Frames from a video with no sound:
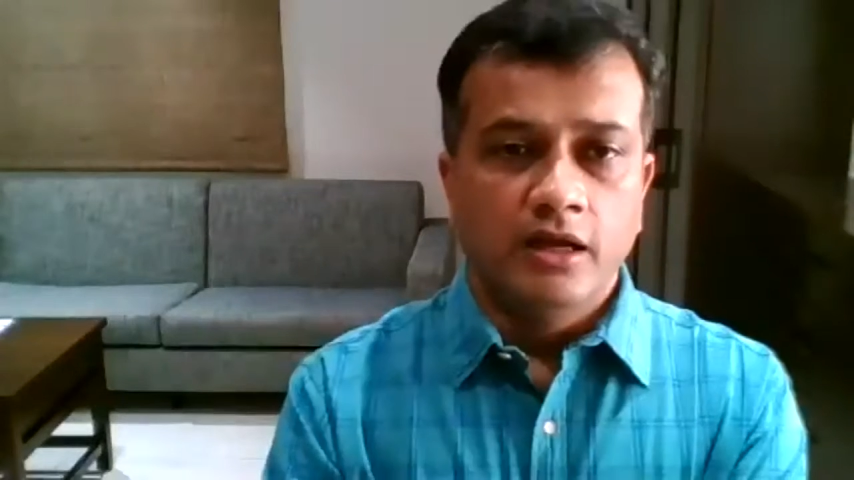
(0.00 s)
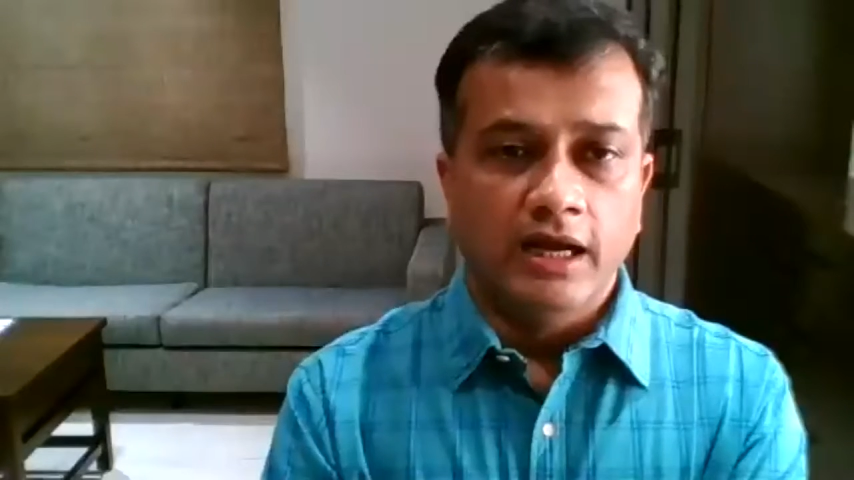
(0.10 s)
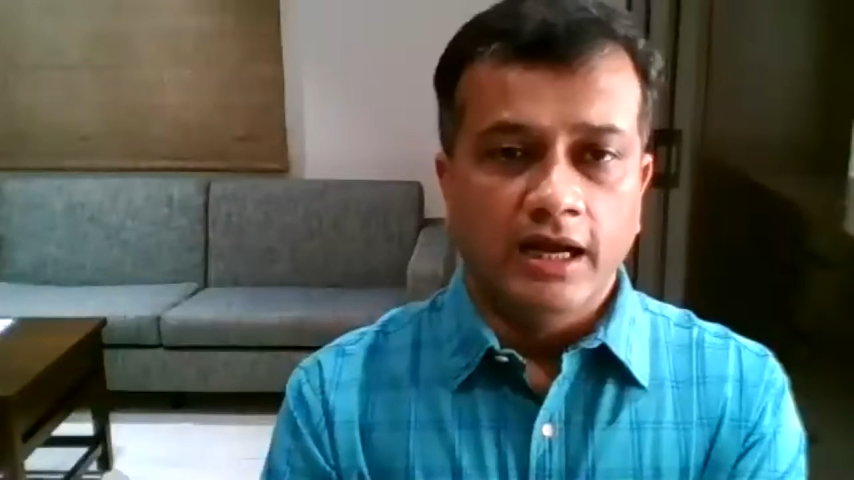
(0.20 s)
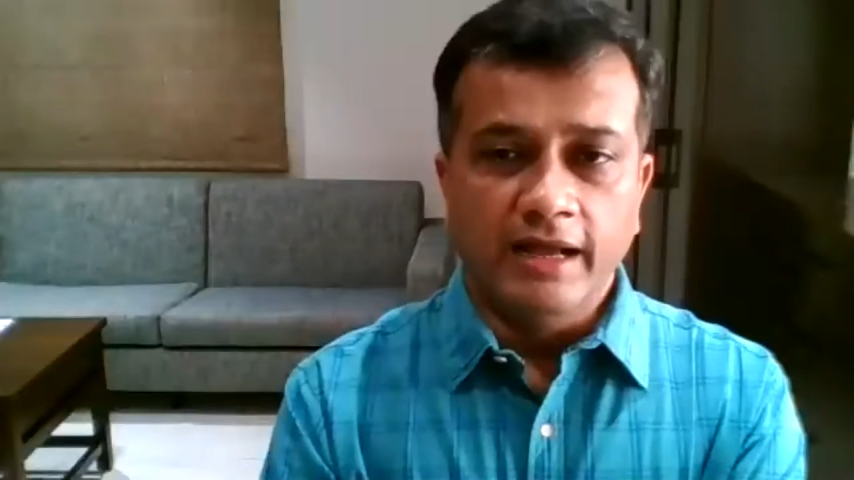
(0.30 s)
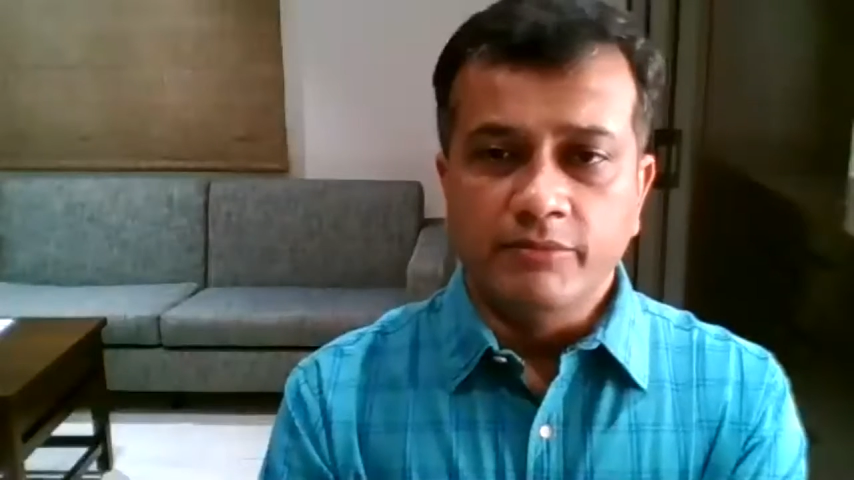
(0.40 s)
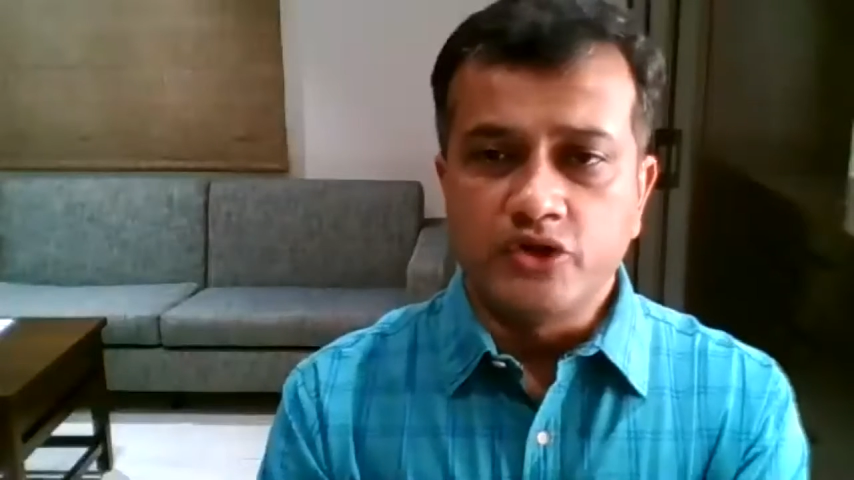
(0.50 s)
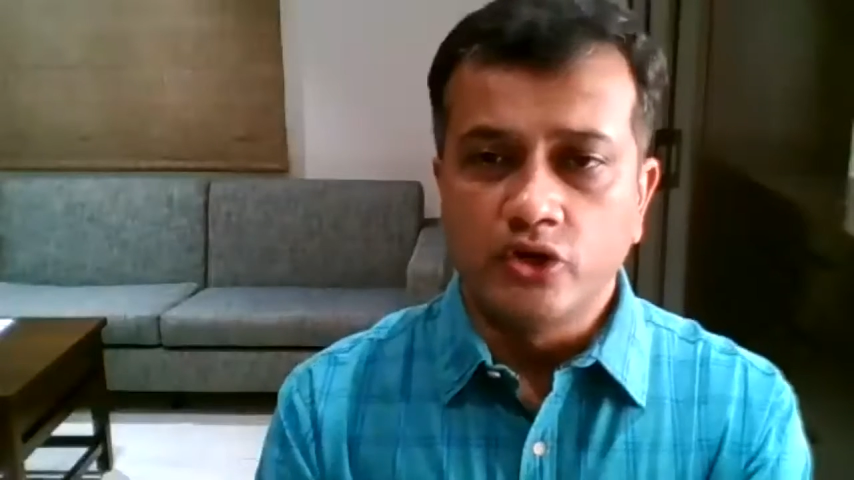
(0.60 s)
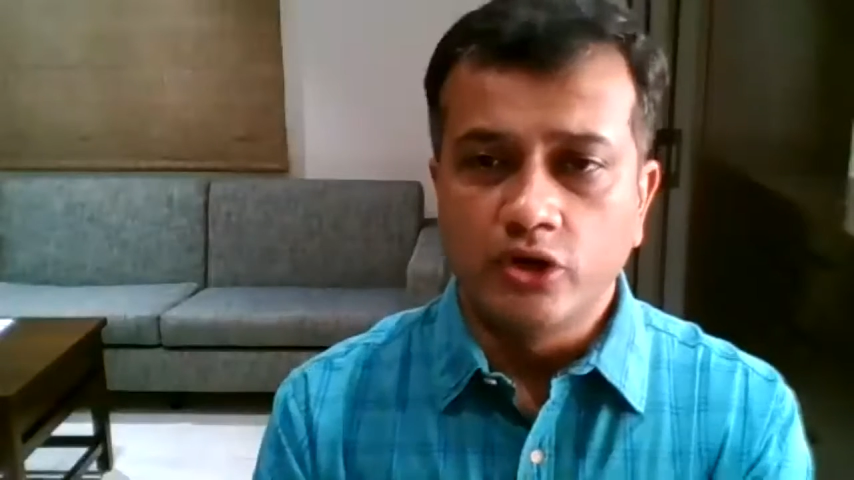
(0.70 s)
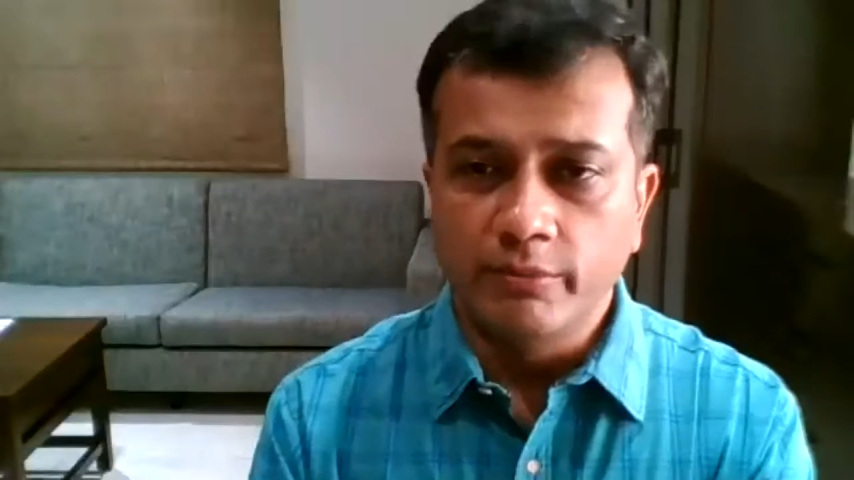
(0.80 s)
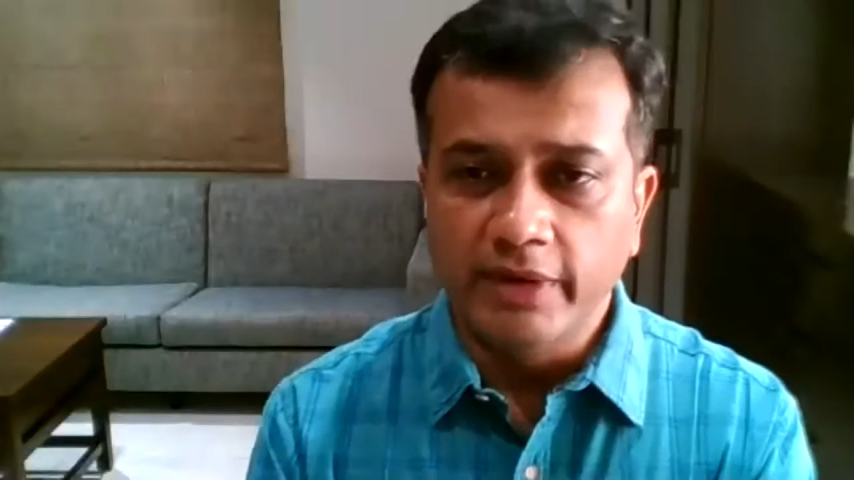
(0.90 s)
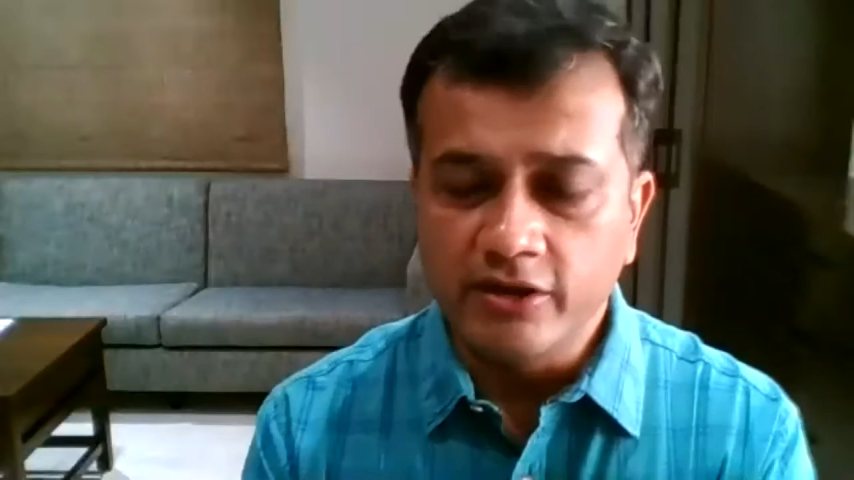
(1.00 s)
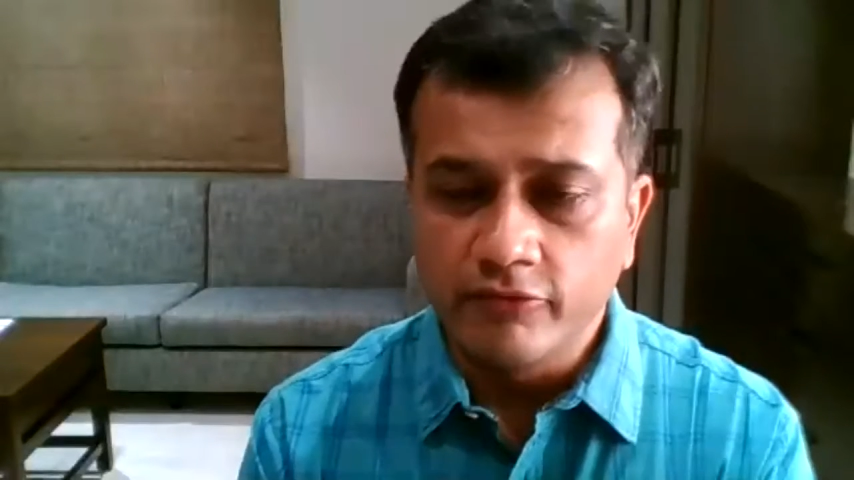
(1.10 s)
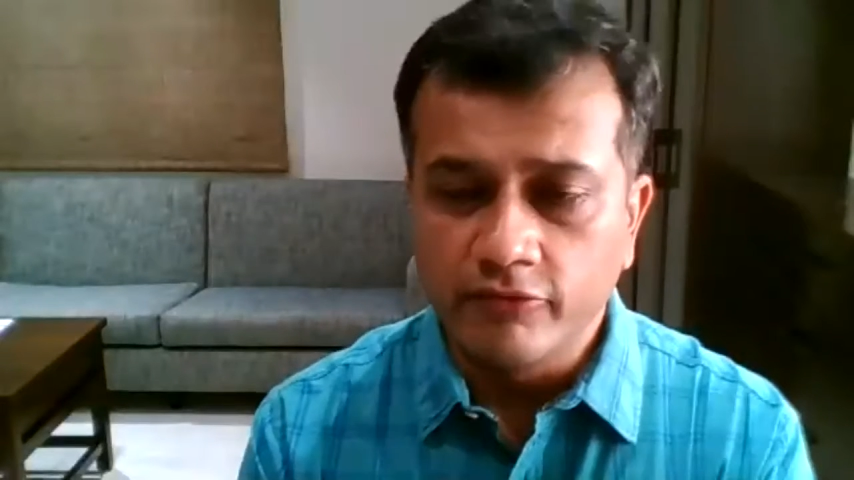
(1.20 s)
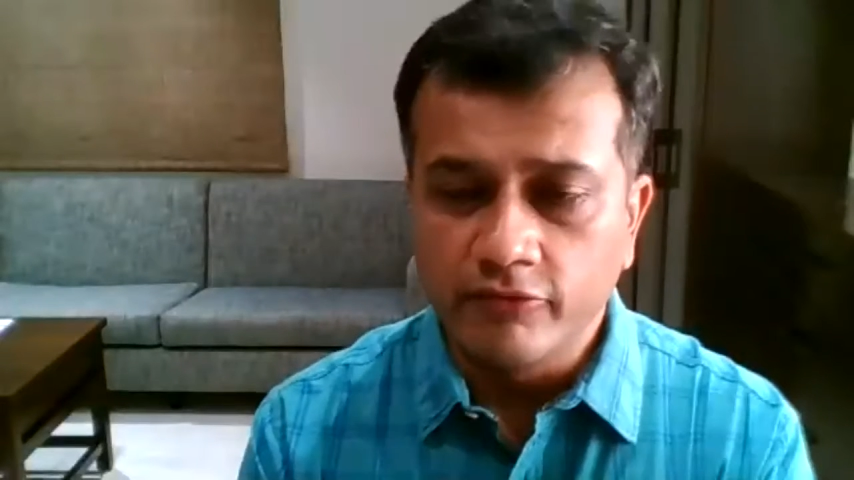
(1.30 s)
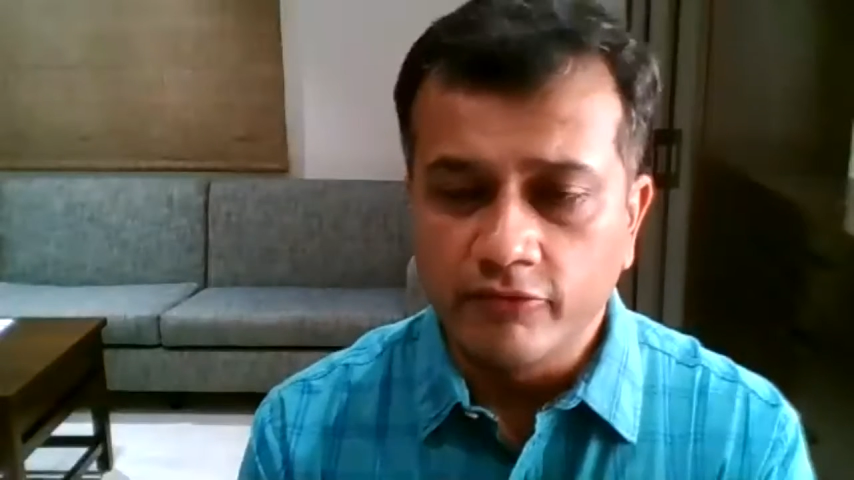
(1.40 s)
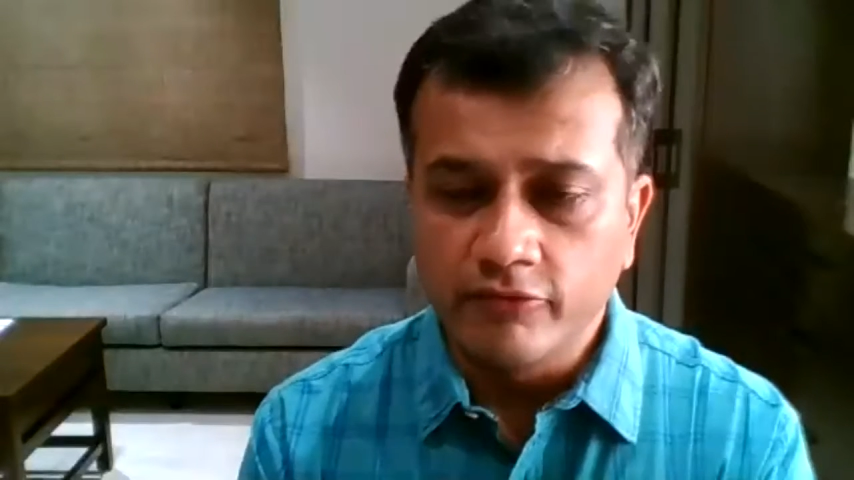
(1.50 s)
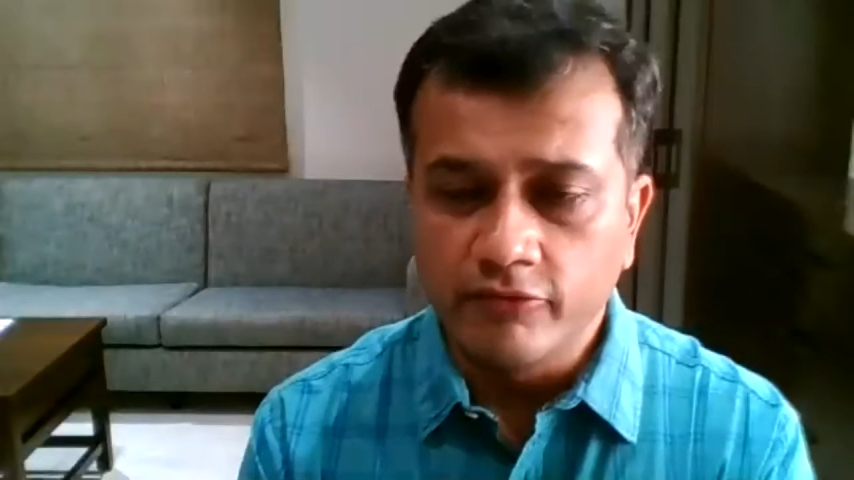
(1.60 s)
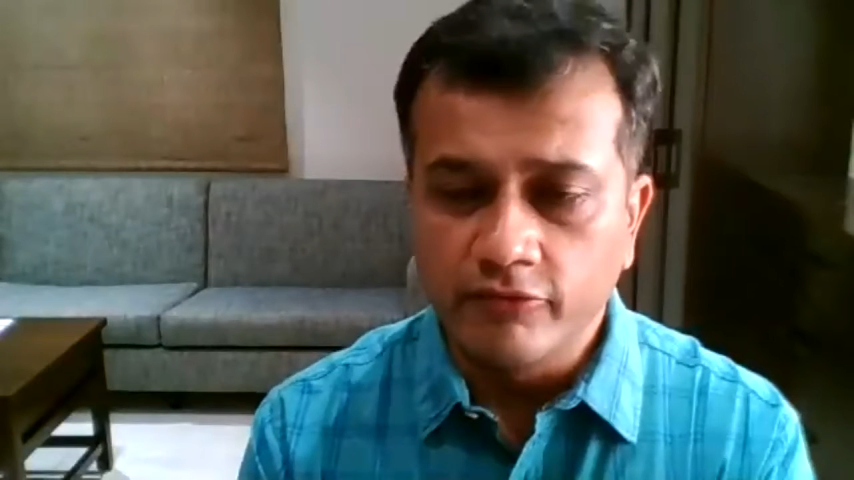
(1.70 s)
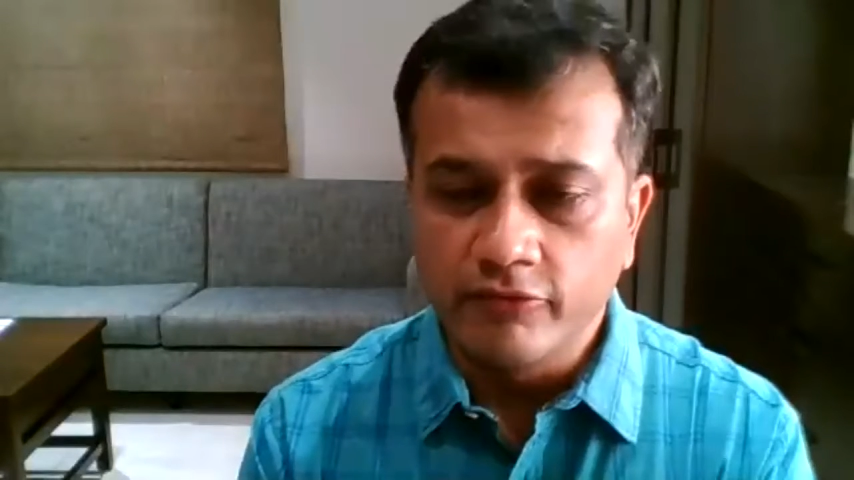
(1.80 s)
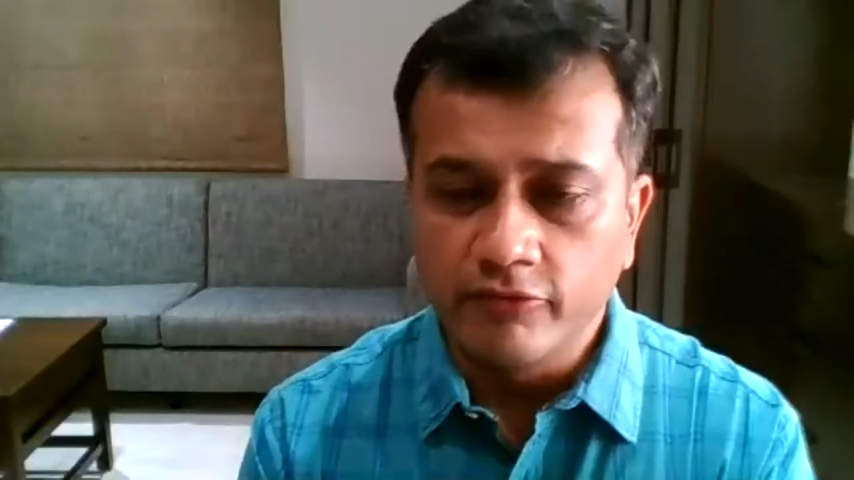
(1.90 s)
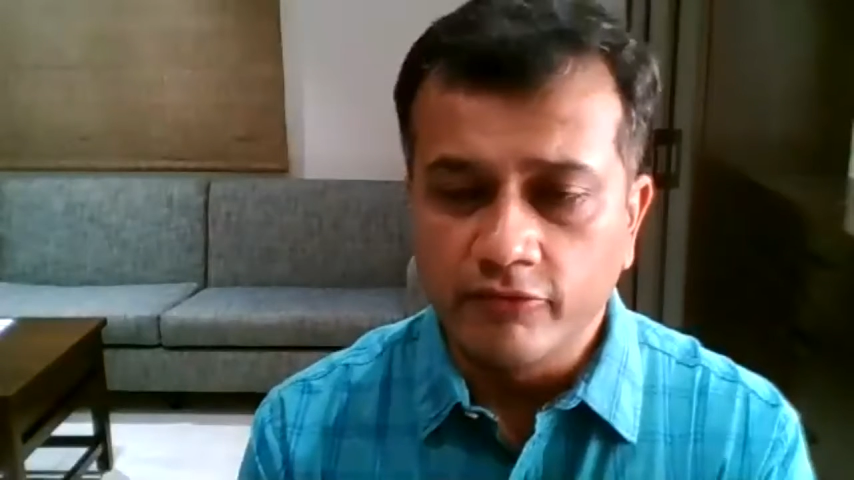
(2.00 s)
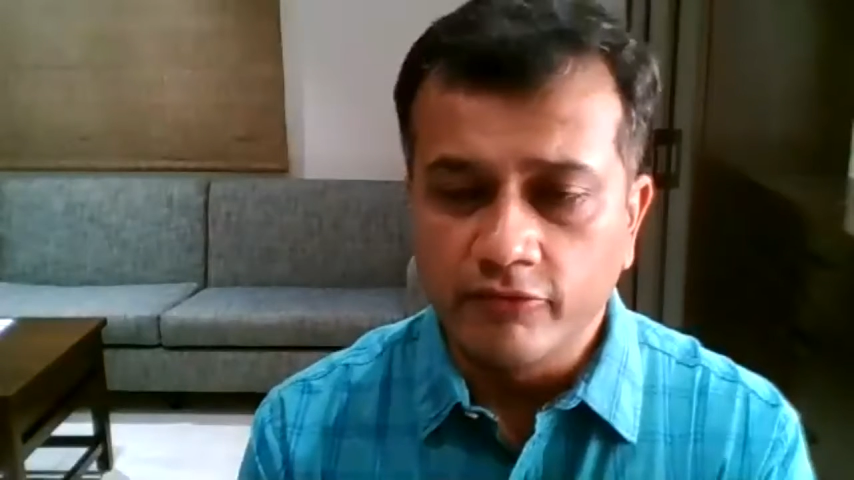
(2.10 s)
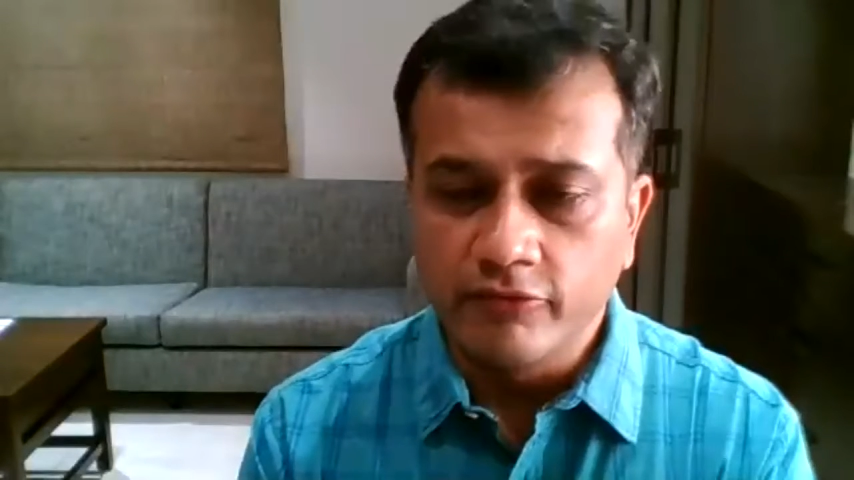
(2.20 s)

I'm sure many of you must be aware,